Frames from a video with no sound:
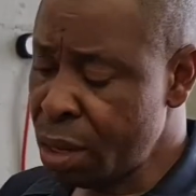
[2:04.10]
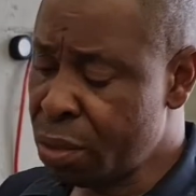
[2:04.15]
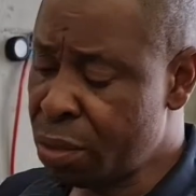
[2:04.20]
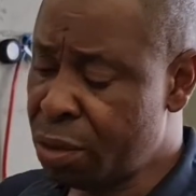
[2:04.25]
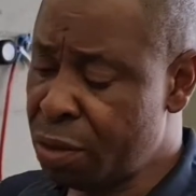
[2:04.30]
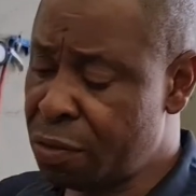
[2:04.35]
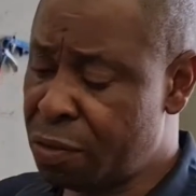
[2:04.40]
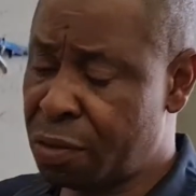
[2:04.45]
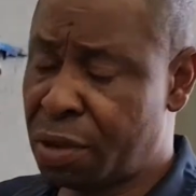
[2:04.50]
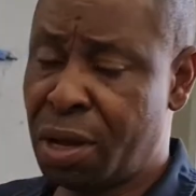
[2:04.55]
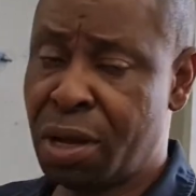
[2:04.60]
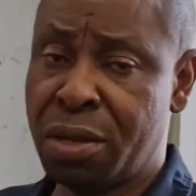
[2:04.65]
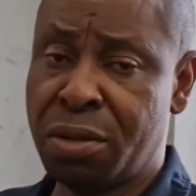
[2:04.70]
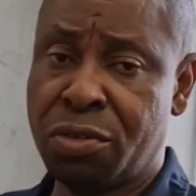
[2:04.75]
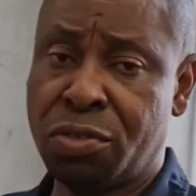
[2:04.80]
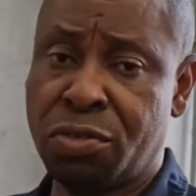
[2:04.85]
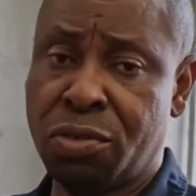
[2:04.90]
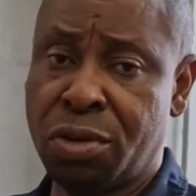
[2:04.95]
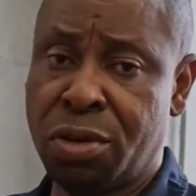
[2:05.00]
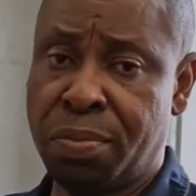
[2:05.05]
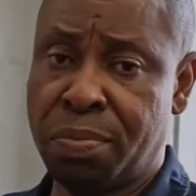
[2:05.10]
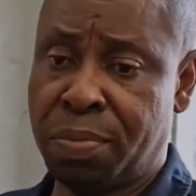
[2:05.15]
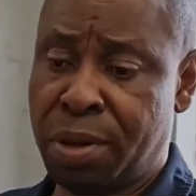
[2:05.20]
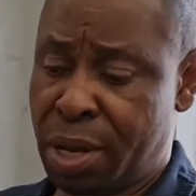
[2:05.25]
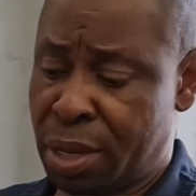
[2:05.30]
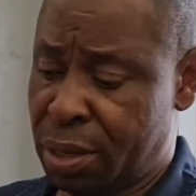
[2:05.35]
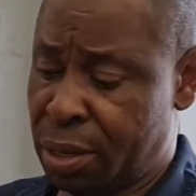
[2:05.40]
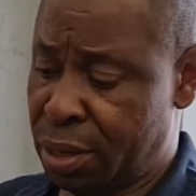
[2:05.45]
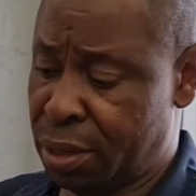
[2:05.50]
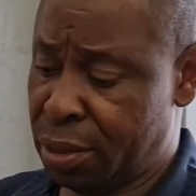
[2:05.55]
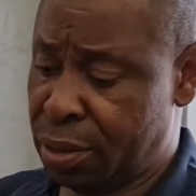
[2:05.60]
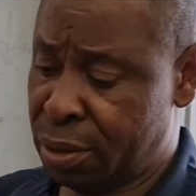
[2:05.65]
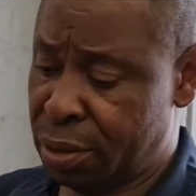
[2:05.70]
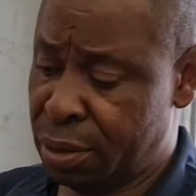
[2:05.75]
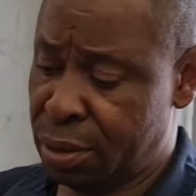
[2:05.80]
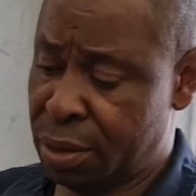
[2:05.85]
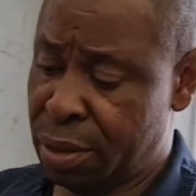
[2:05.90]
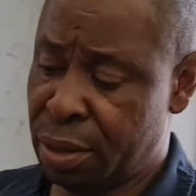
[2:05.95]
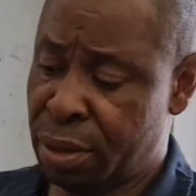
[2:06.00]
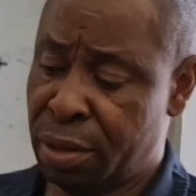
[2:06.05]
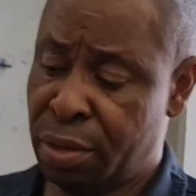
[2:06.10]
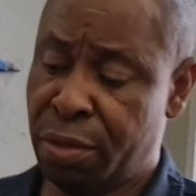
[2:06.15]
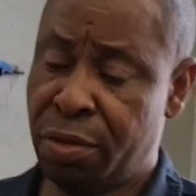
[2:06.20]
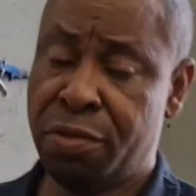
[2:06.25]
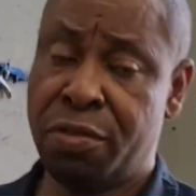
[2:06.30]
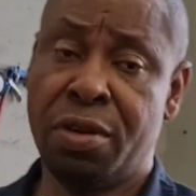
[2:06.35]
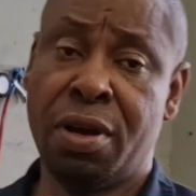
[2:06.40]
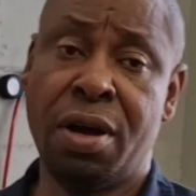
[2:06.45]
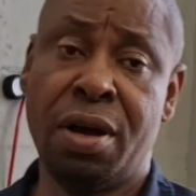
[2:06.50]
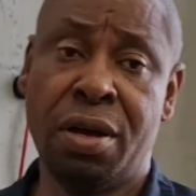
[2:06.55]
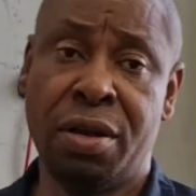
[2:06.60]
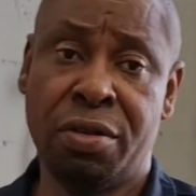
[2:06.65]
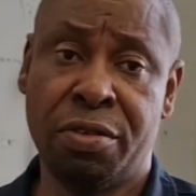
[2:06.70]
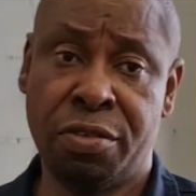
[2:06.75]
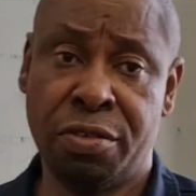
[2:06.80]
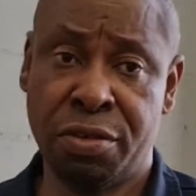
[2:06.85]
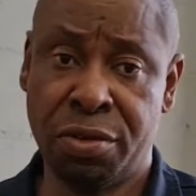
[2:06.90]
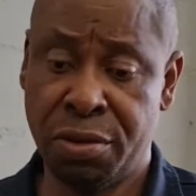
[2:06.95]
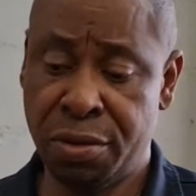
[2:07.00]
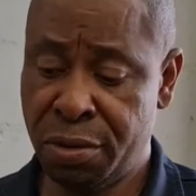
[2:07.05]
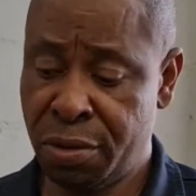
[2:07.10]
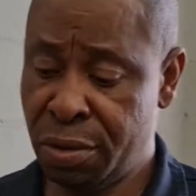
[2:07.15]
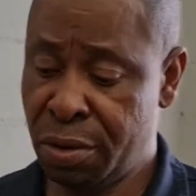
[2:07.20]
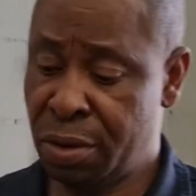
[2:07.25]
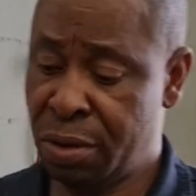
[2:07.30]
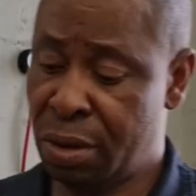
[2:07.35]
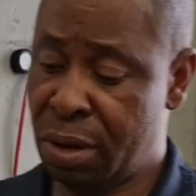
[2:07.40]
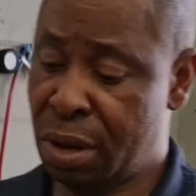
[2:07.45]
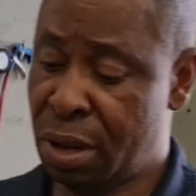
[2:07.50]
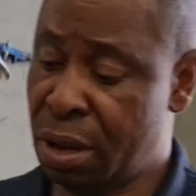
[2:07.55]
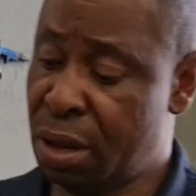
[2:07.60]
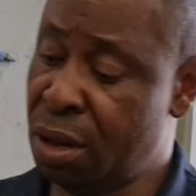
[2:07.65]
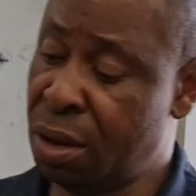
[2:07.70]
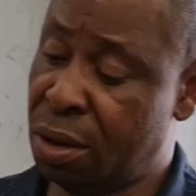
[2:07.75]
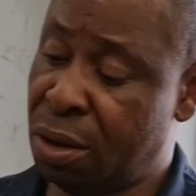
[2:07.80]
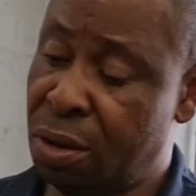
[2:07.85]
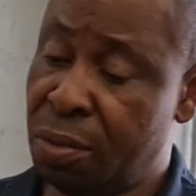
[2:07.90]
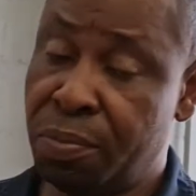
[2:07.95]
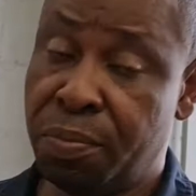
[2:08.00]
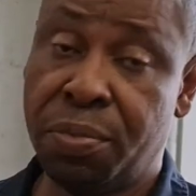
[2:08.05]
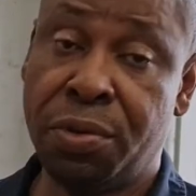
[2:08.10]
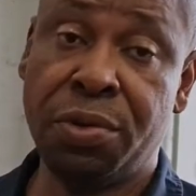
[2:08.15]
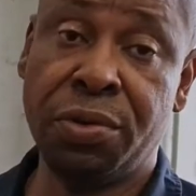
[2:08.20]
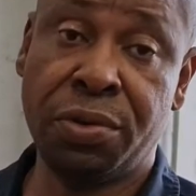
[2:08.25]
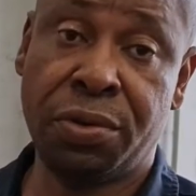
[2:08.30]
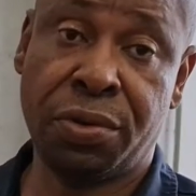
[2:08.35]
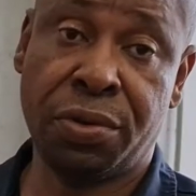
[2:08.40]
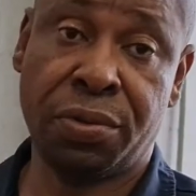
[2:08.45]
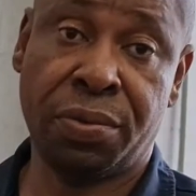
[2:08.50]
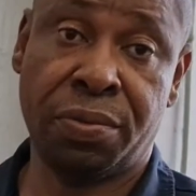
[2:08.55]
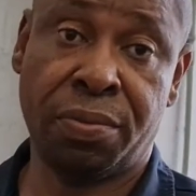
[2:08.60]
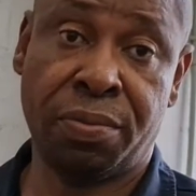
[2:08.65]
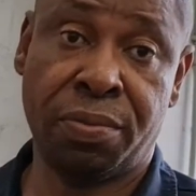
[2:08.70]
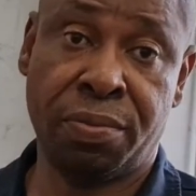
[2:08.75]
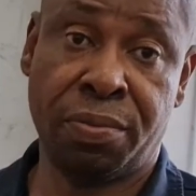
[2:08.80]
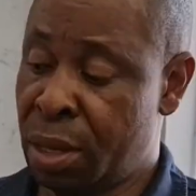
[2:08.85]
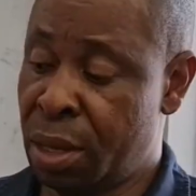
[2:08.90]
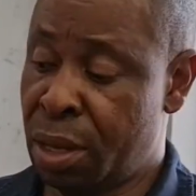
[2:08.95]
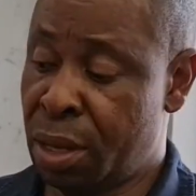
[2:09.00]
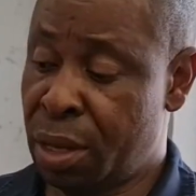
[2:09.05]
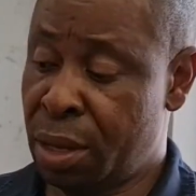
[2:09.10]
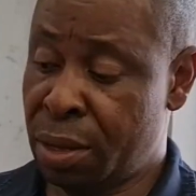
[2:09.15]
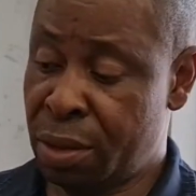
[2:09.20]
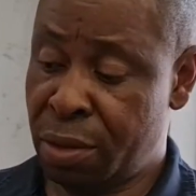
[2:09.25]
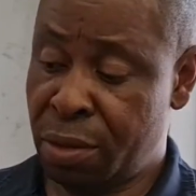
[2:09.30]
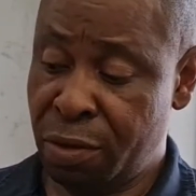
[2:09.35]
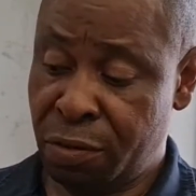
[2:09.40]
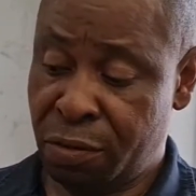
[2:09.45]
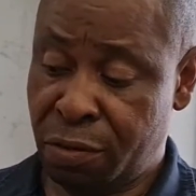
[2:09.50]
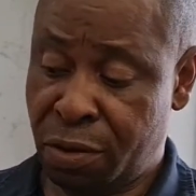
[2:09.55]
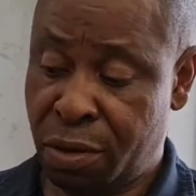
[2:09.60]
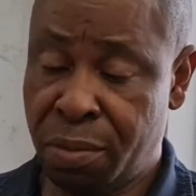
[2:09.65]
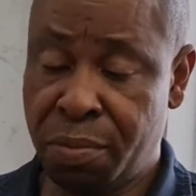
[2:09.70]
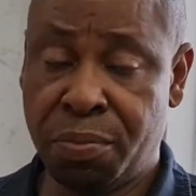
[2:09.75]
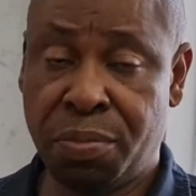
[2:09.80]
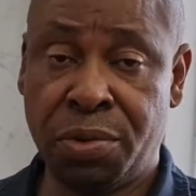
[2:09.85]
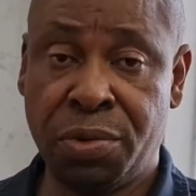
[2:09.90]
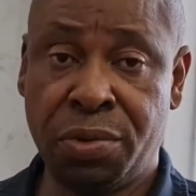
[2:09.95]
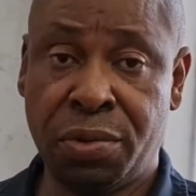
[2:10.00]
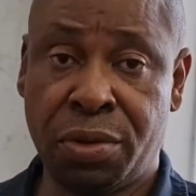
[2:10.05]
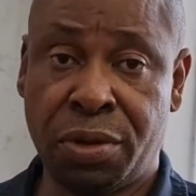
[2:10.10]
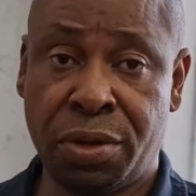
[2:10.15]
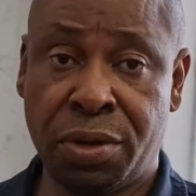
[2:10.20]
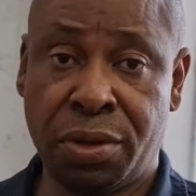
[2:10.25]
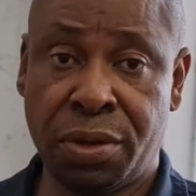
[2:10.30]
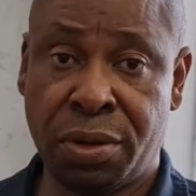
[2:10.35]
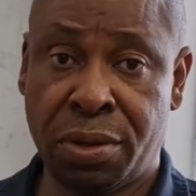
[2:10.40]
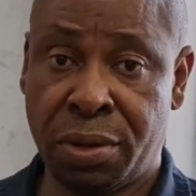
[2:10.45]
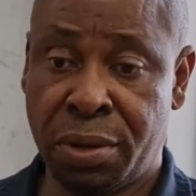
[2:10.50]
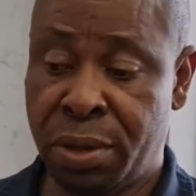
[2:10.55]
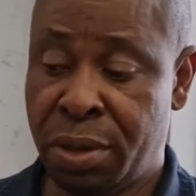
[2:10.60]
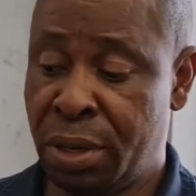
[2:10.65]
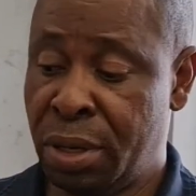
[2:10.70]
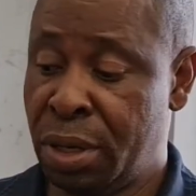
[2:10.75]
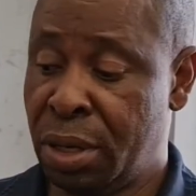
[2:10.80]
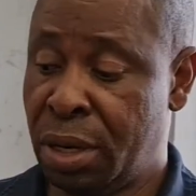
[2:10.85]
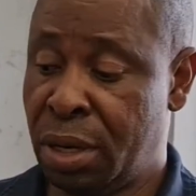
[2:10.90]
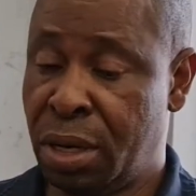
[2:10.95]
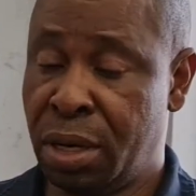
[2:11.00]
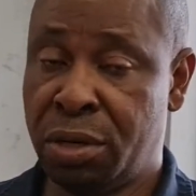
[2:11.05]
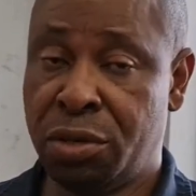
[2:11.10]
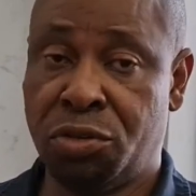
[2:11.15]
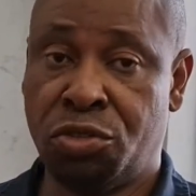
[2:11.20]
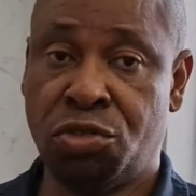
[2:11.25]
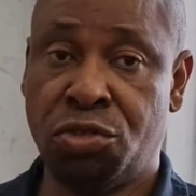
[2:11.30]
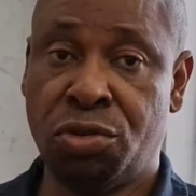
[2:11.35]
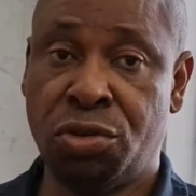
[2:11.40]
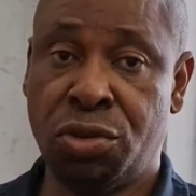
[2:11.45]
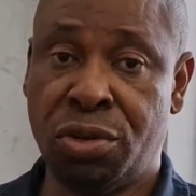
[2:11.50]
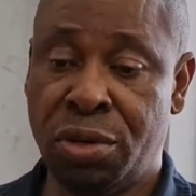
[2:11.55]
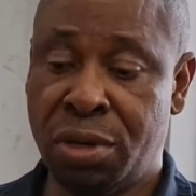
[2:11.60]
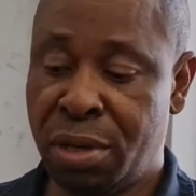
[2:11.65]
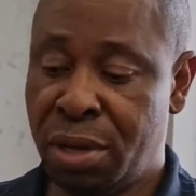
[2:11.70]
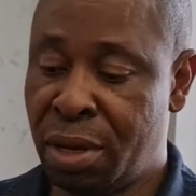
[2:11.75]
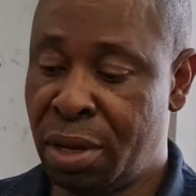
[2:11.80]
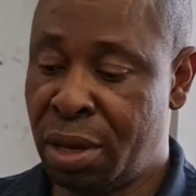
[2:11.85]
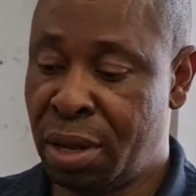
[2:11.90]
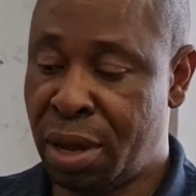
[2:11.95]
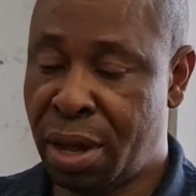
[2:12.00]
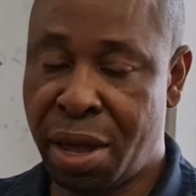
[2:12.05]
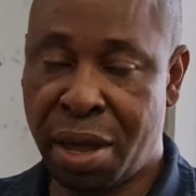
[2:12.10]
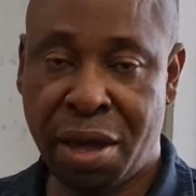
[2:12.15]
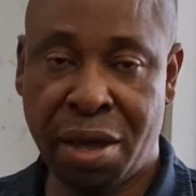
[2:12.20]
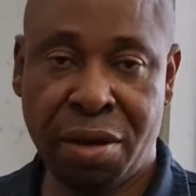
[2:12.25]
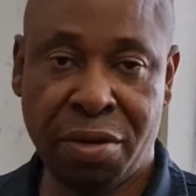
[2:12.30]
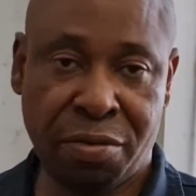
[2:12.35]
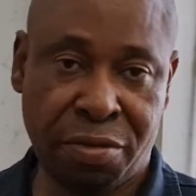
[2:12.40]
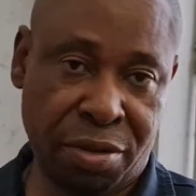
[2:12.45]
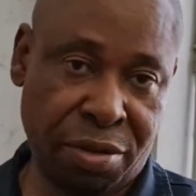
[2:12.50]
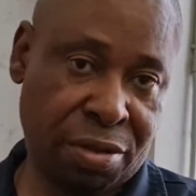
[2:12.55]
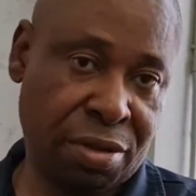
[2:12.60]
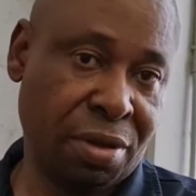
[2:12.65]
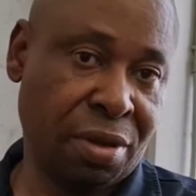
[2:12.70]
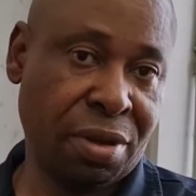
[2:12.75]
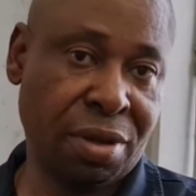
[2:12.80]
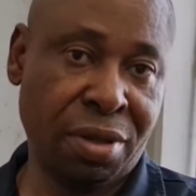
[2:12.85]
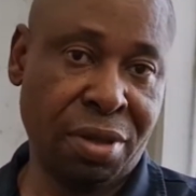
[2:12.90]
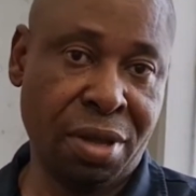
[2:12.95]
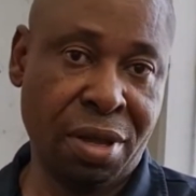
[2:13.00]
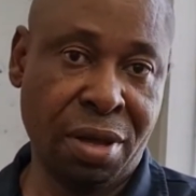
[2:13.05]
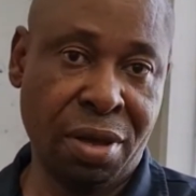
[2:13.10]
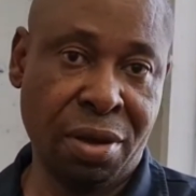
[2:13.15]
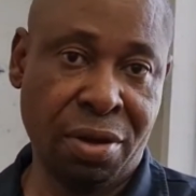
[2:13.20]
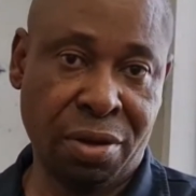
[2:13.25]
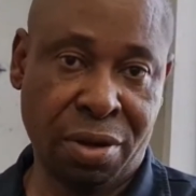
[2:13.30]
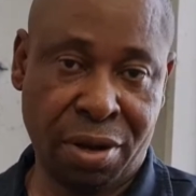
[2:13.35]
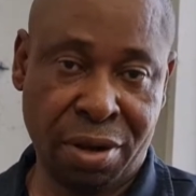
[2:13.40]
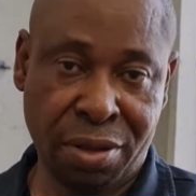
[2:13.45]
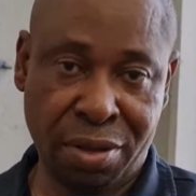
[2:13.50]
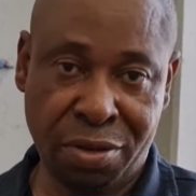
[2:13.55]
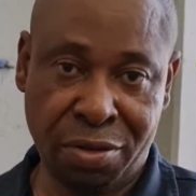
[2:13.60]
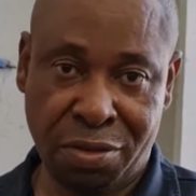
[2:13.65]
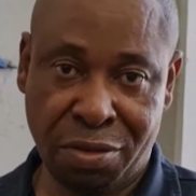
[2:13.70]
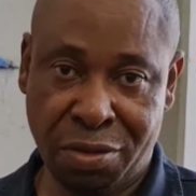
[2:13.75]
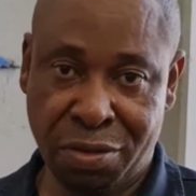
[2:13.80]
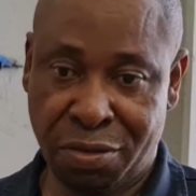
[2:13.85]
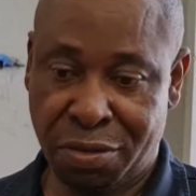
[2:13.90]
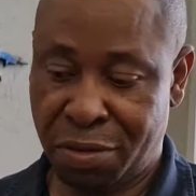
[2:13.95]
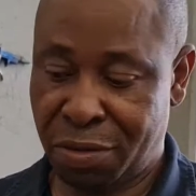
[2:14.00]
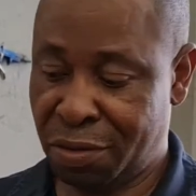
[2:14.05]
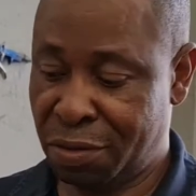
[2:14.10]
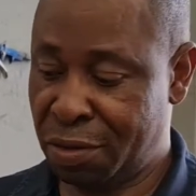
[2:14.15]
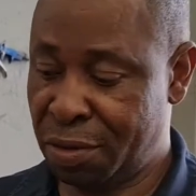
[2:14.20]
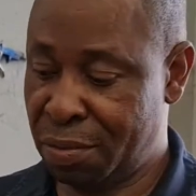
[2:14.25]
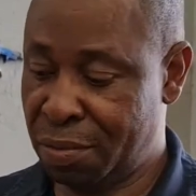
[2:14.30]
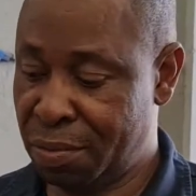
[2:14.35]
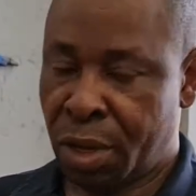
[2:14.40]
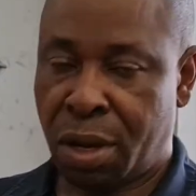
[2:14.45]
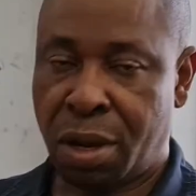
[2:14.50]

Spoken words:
This control panel is also a computer, and this computer controls everything in the air conditioning system.